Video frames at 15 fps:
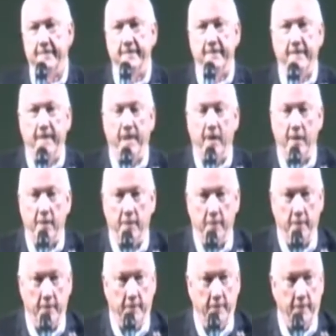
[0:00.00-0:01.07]
have.
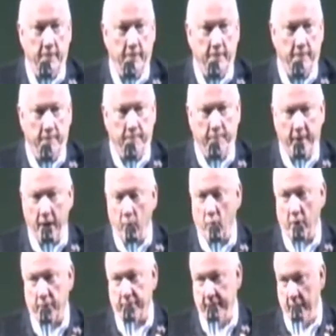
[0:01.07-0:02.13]
But I
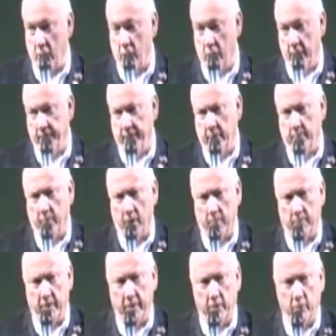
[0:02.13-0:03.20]
want to thank her from the
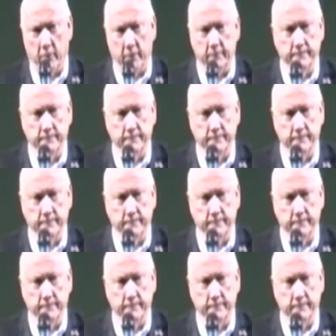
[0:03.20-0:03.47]
bottom of my heart.